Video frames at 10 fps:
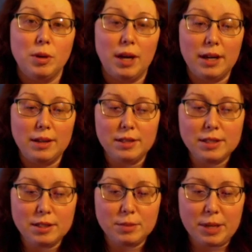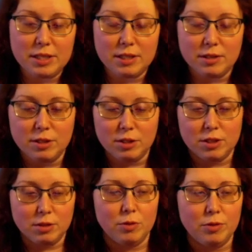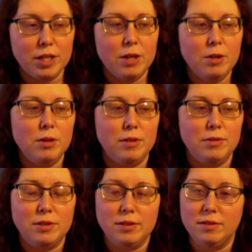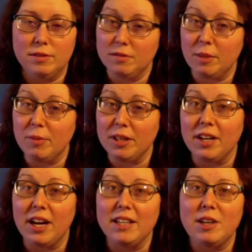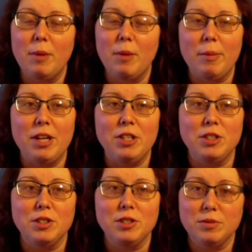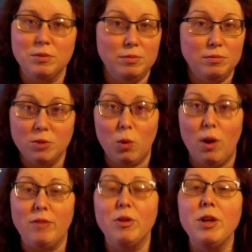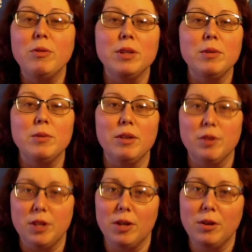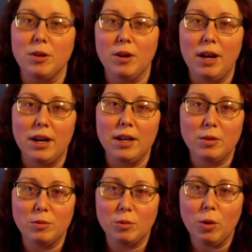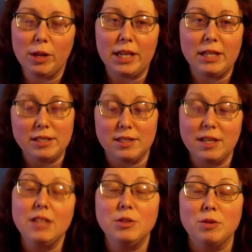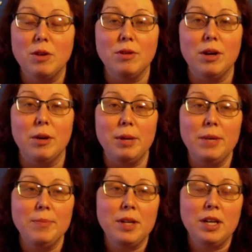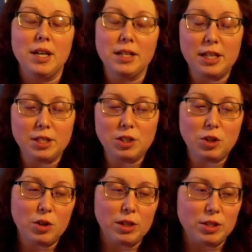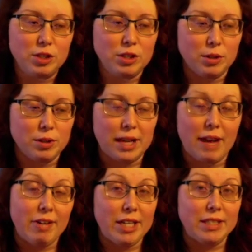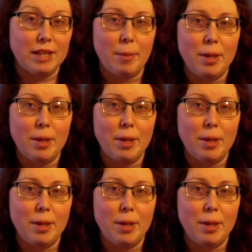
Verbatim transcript: uh, this is basically just a little video of something that I tell my patients quite frequently whenever they're uh, enrolling in testosterone therapy and getting started, just so that they have a heads up.